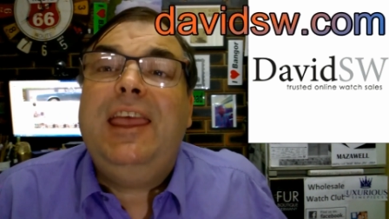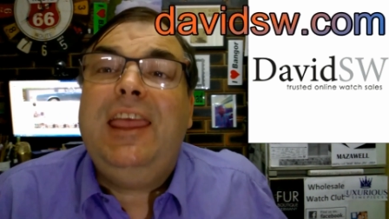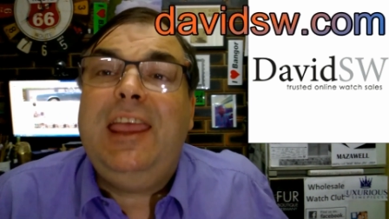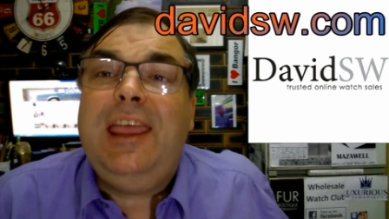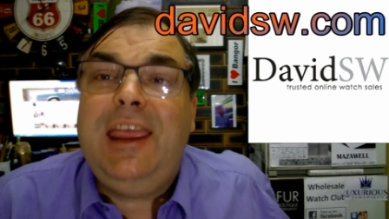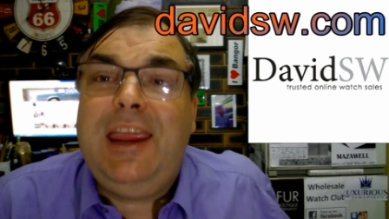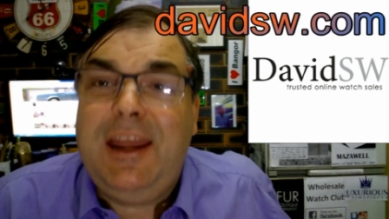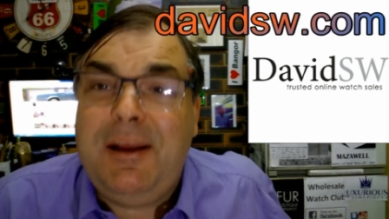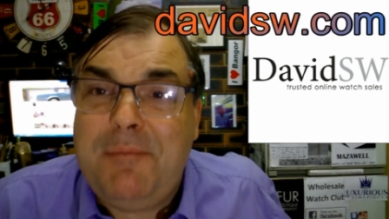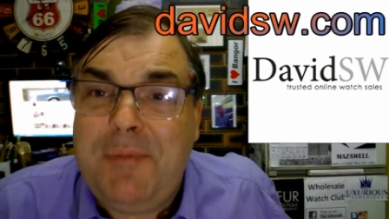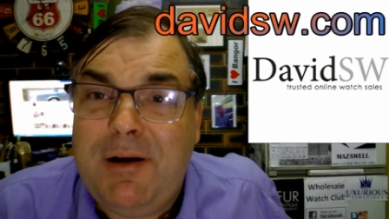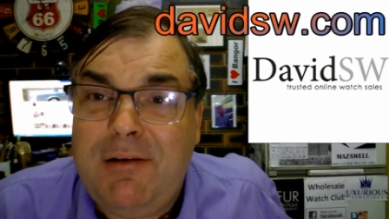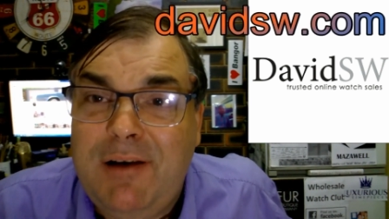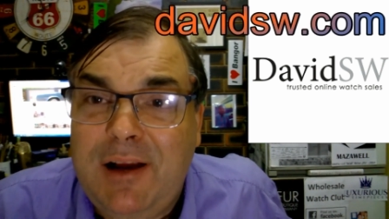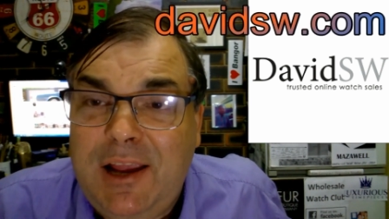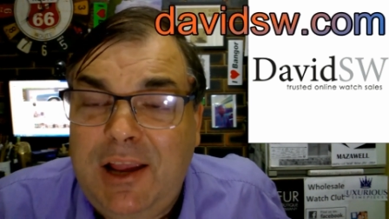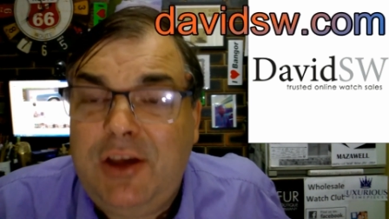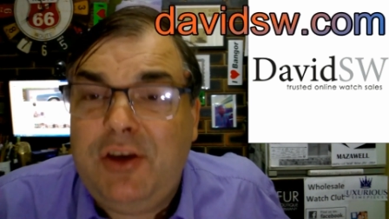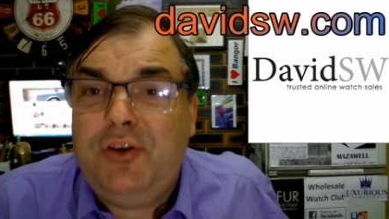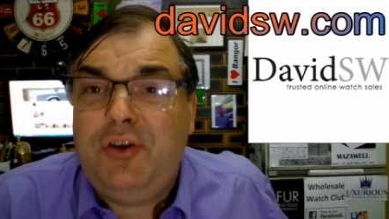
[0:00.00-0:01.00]
In
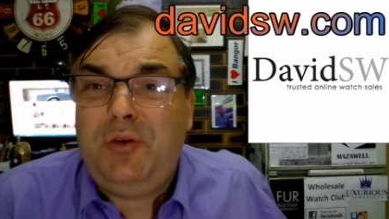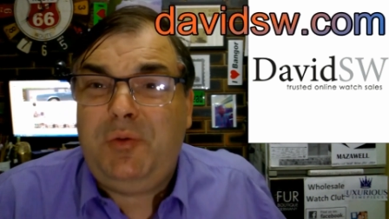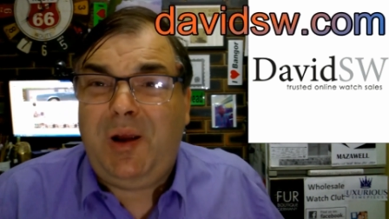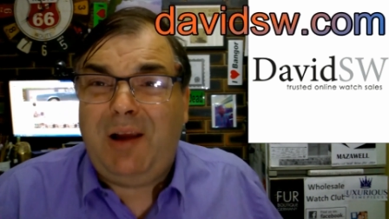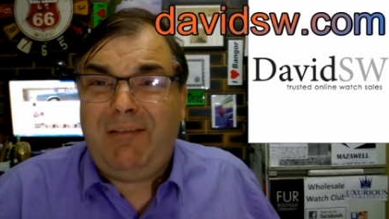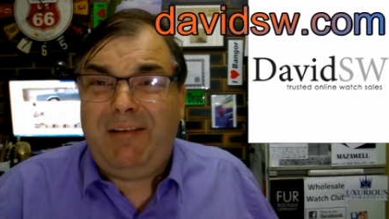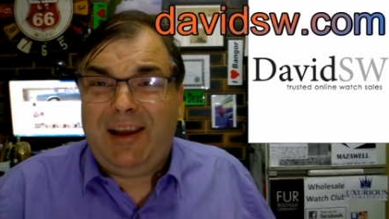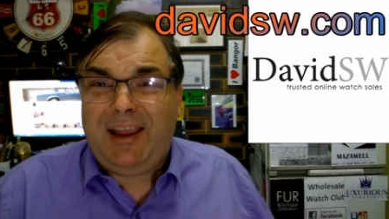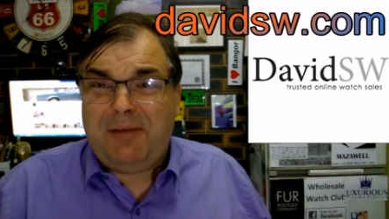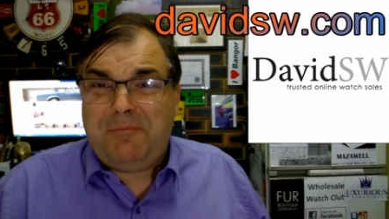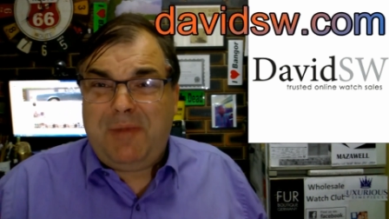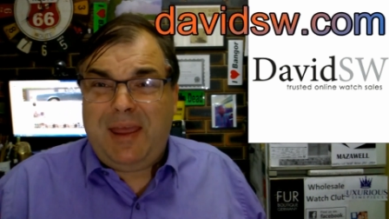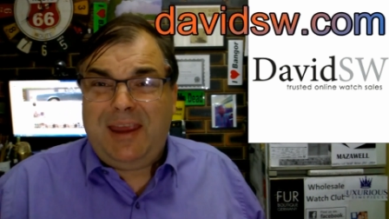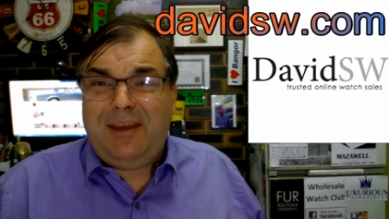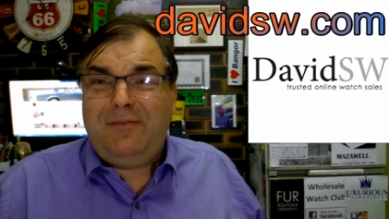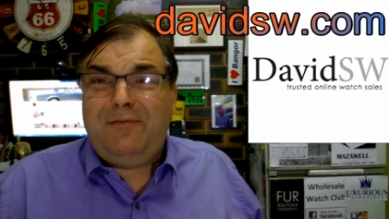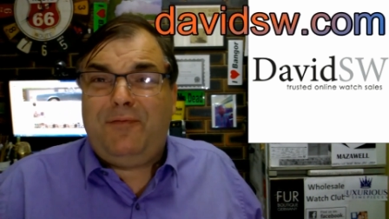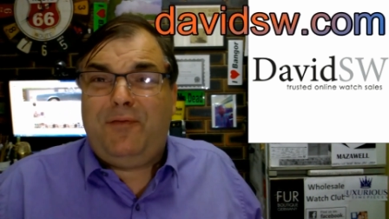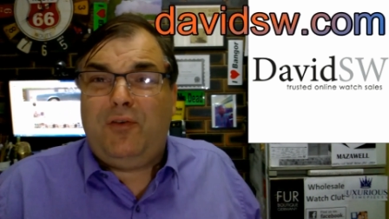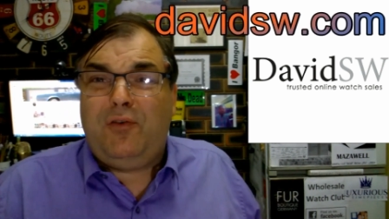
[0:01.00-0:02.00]
America, who do I
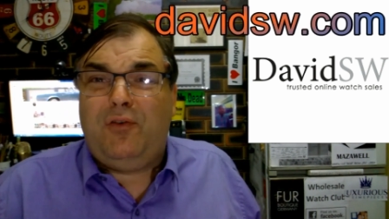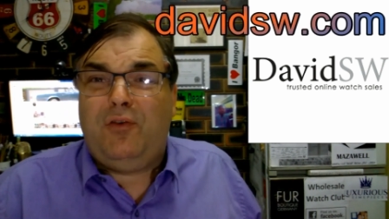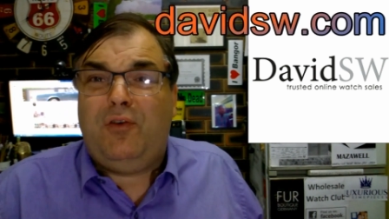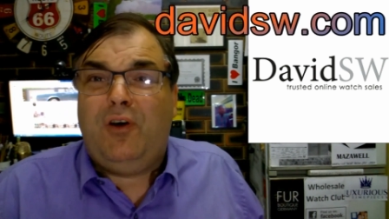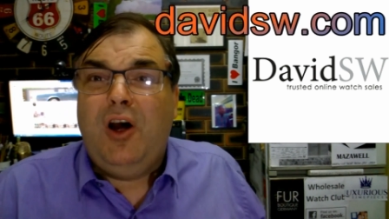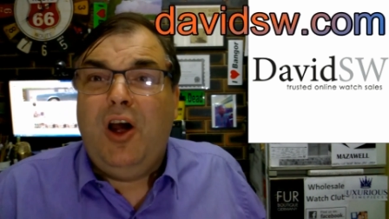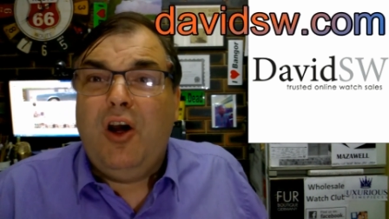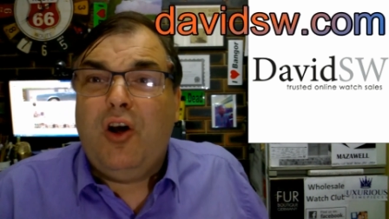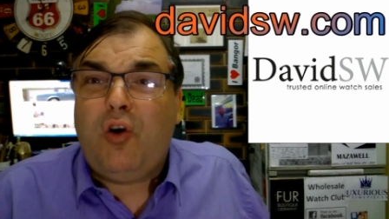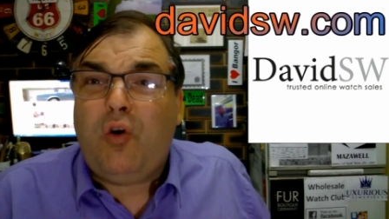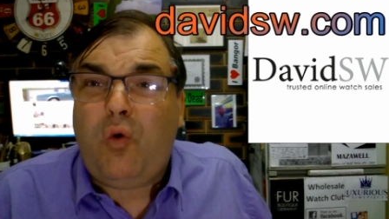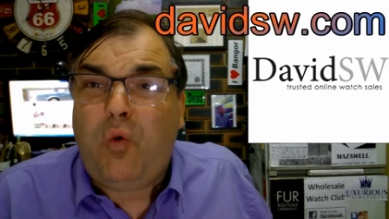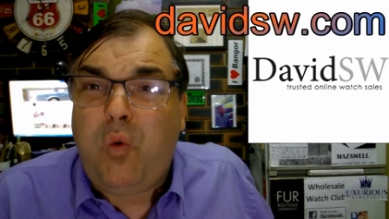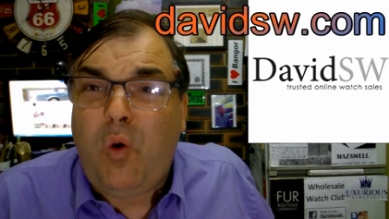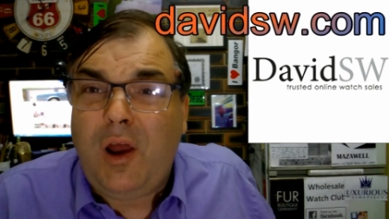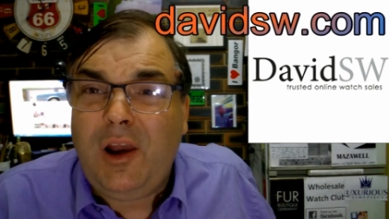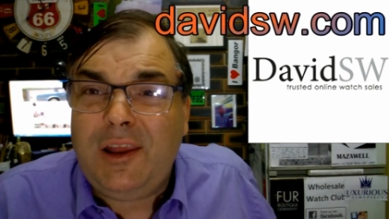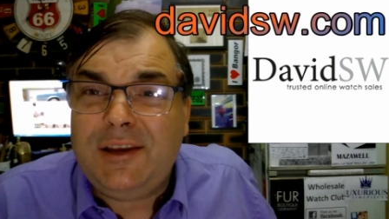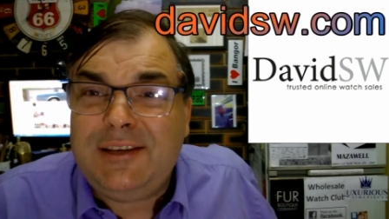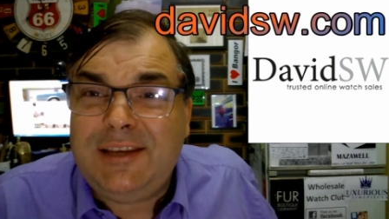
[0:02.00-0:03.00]
recommend for
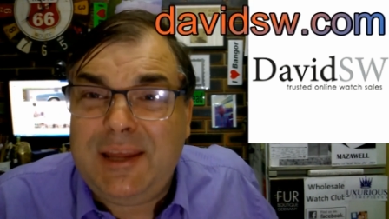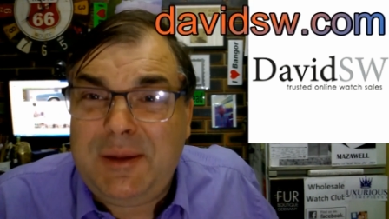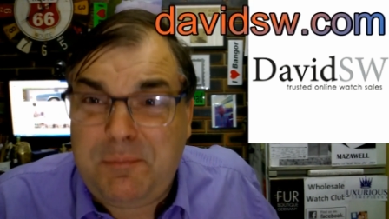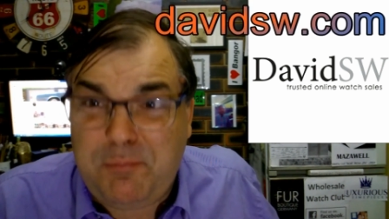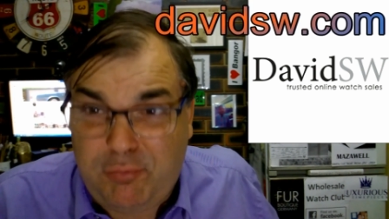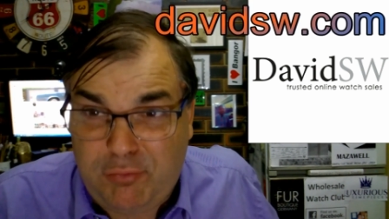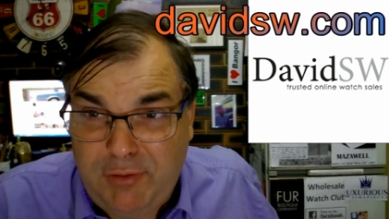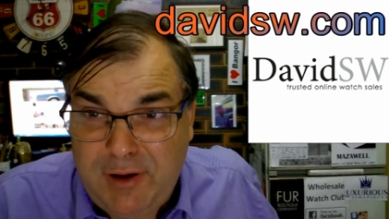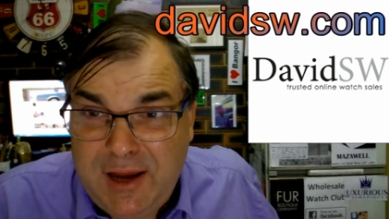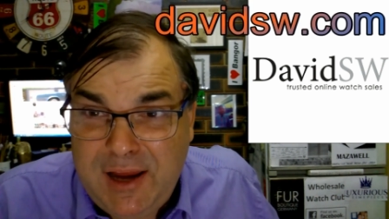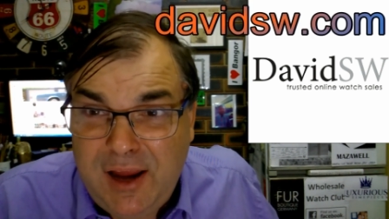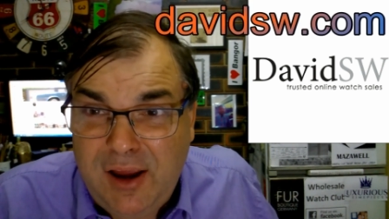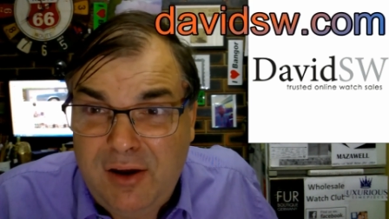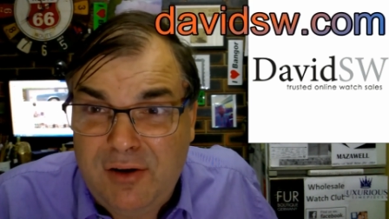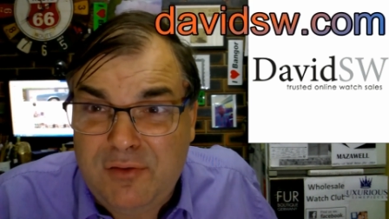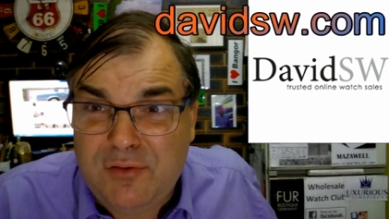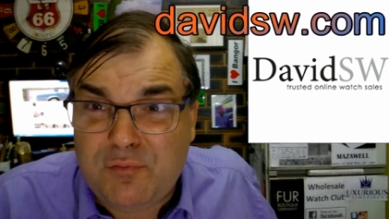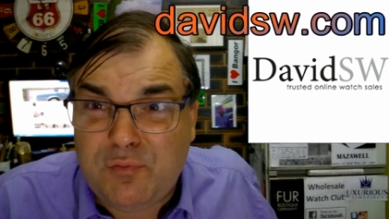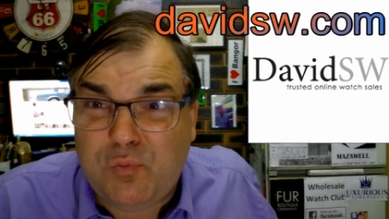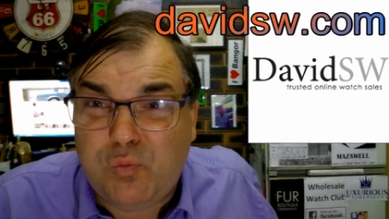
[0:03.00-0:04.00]
quality
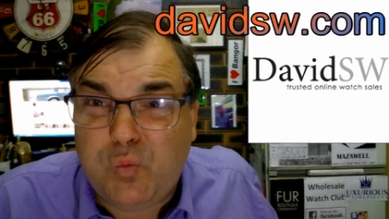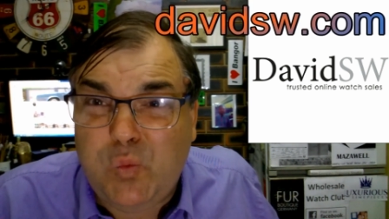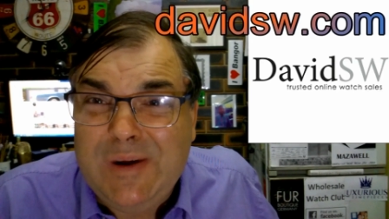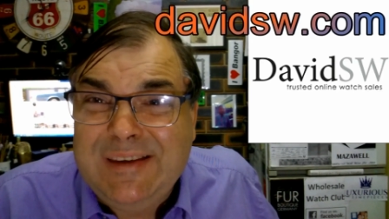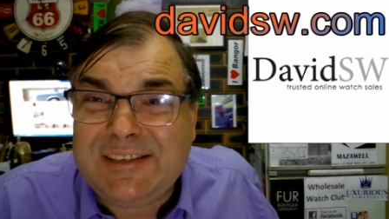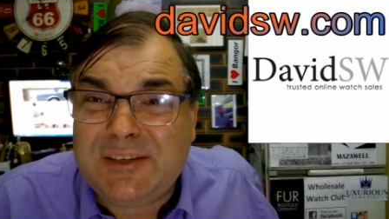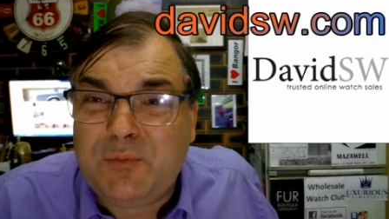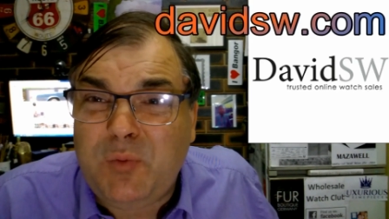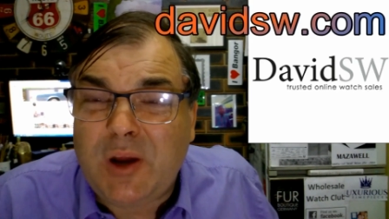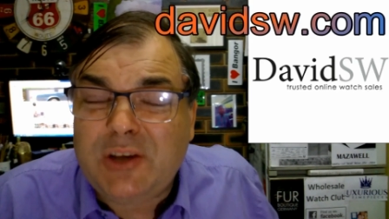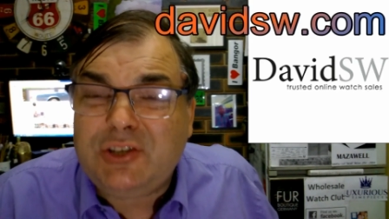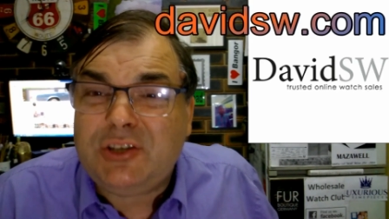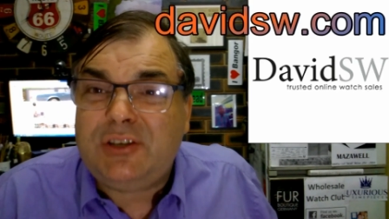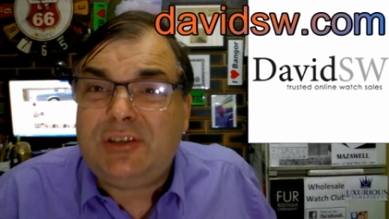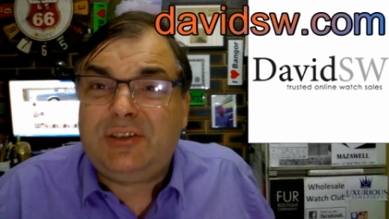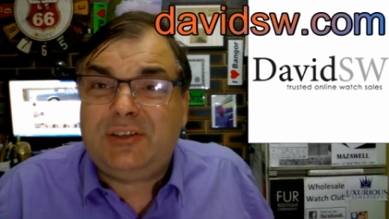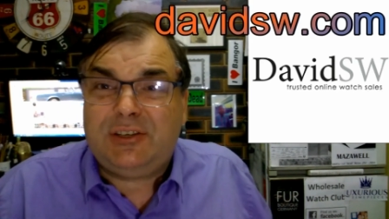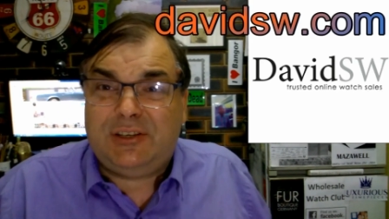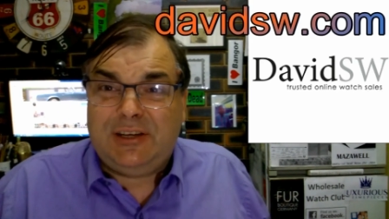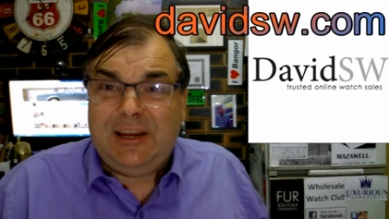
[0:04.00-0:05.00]
pre-owned
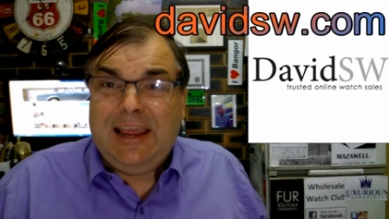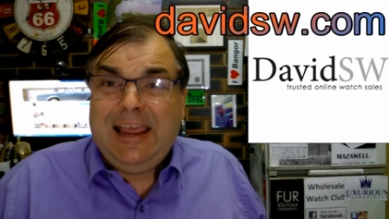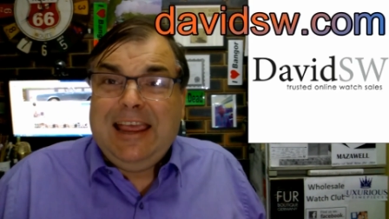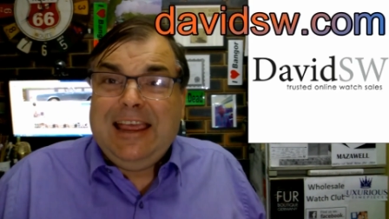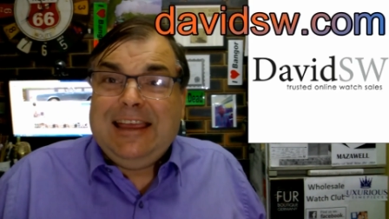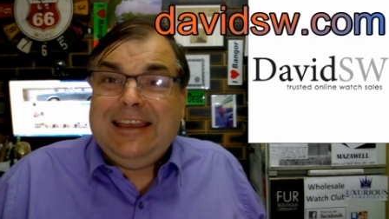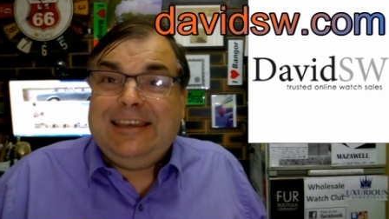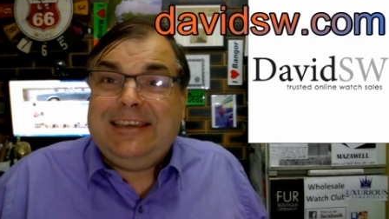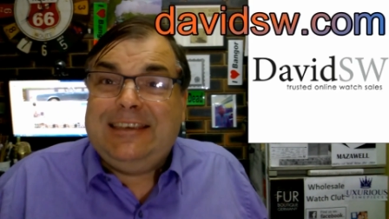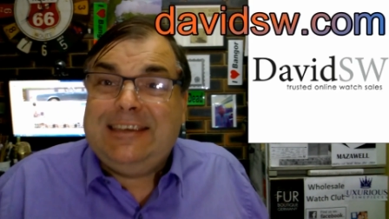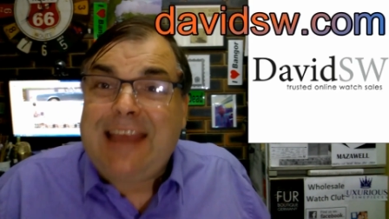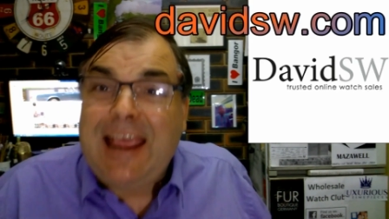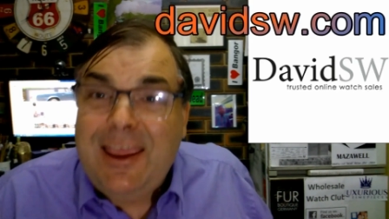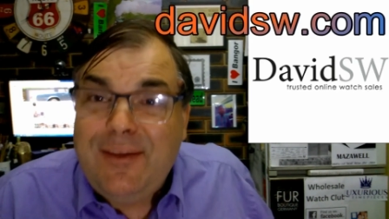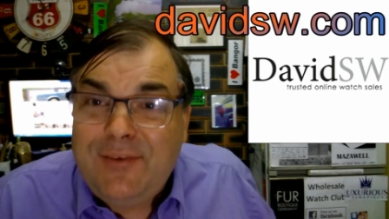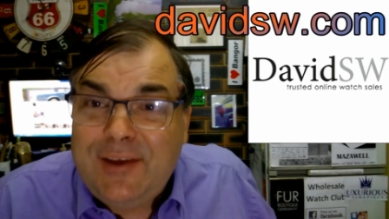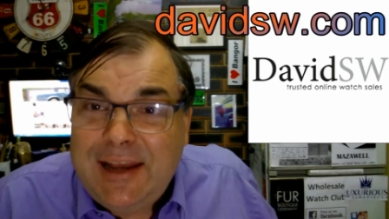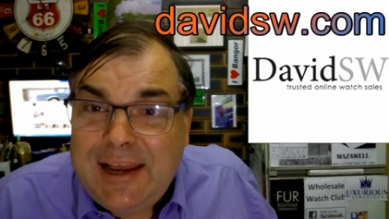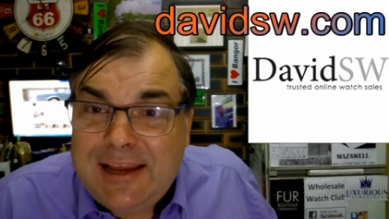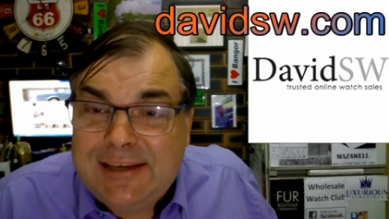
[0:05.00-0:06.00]
wristwatches?
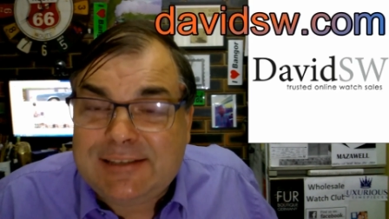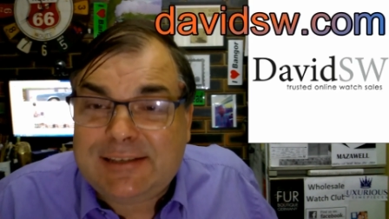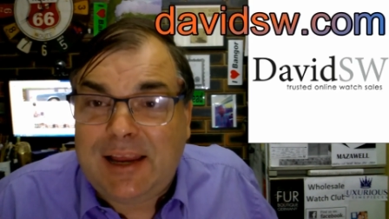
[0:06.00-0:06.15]
David SW.